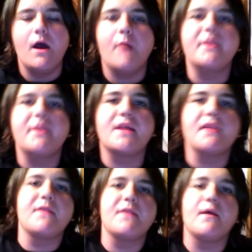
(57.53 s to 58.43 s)
I'll be
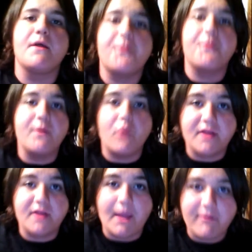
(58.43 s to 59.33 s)
discussing the 3
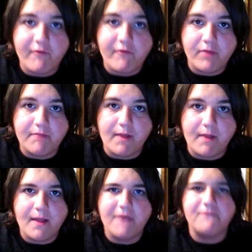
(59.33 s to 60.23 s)
worst games I've ever played in my
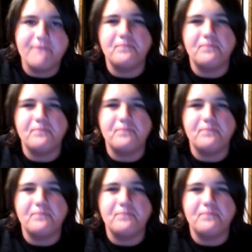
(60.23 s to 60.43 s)
life,